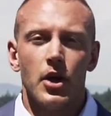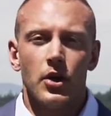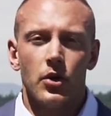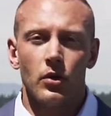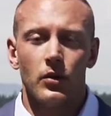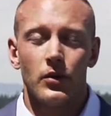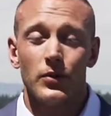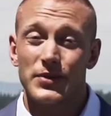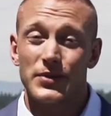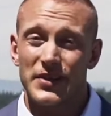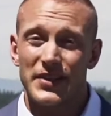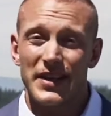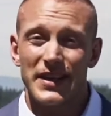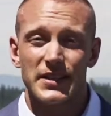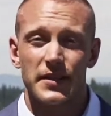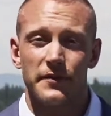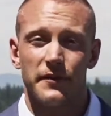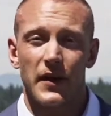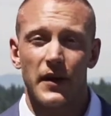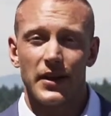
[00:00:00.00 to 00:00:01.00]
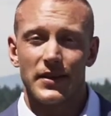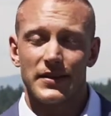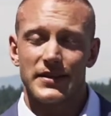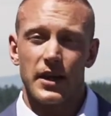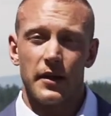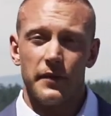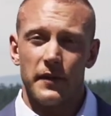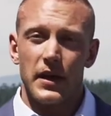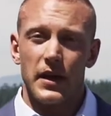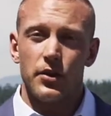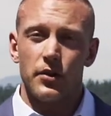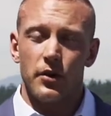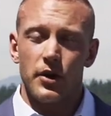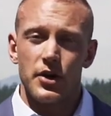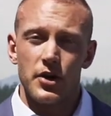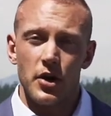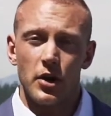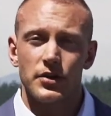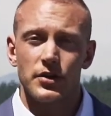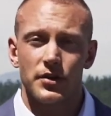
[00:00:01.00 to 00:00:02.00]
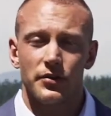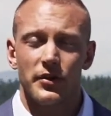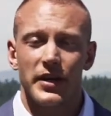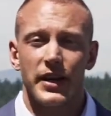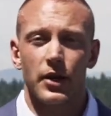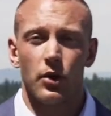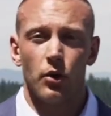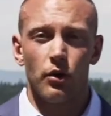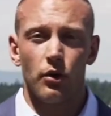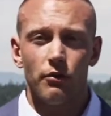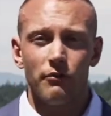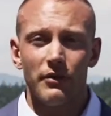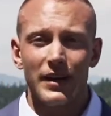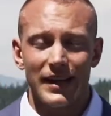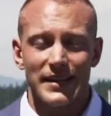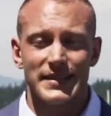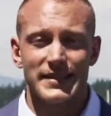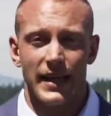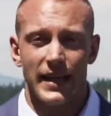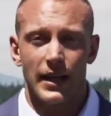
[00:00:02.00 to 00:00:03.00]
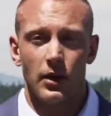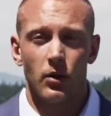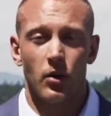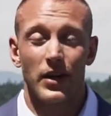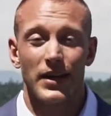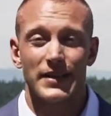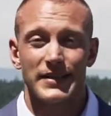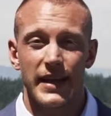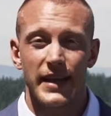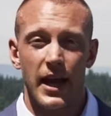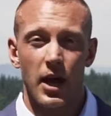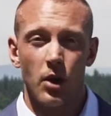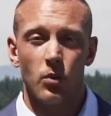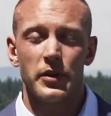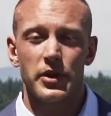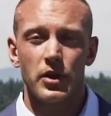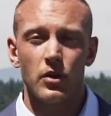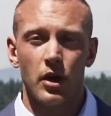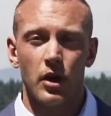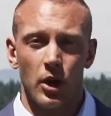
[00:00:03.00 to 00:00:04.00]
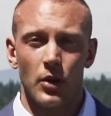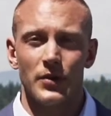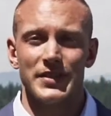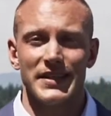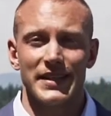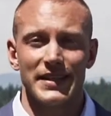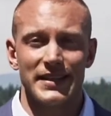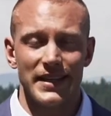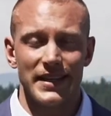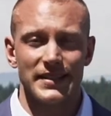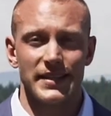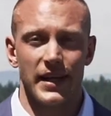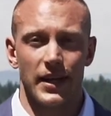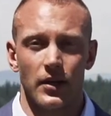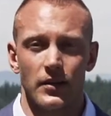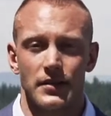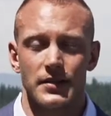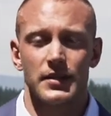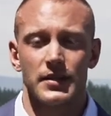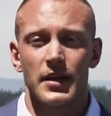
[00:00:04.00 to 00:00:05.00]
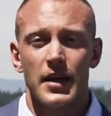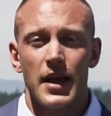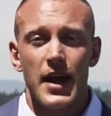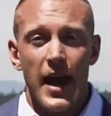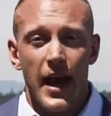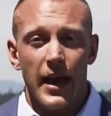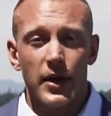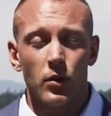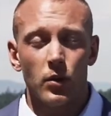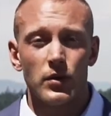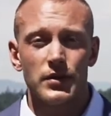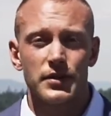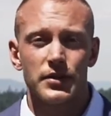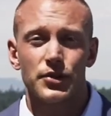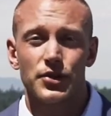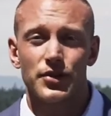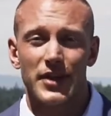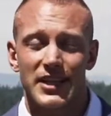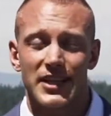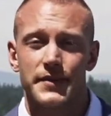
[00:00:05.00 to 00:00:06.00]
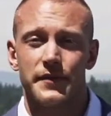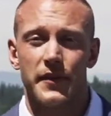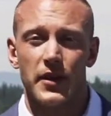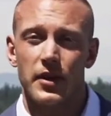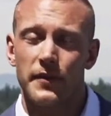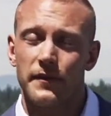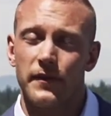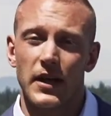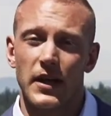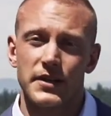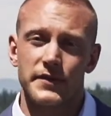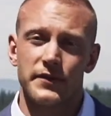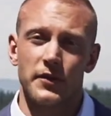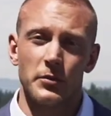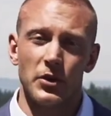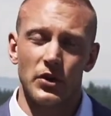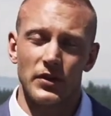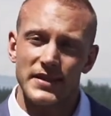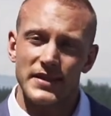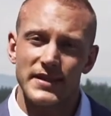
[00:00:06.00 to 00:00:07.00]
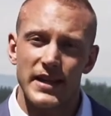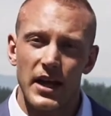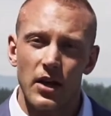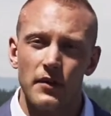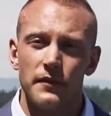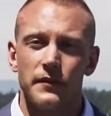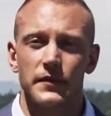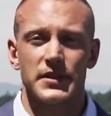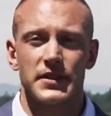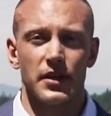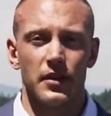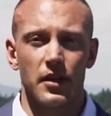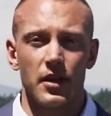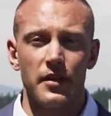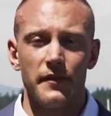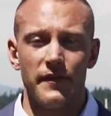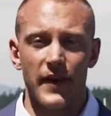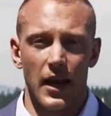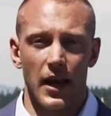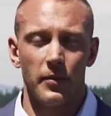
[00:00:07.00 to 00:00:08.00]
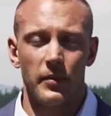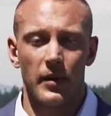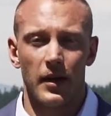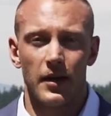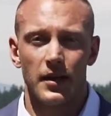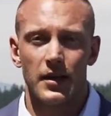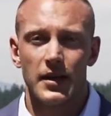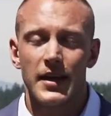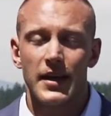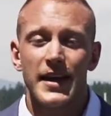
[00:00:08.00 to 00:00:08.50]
You'll also need to find yourself either a notary or a real estate lawyer to help with your closing details, and also transfer the funds from yourself to the developer.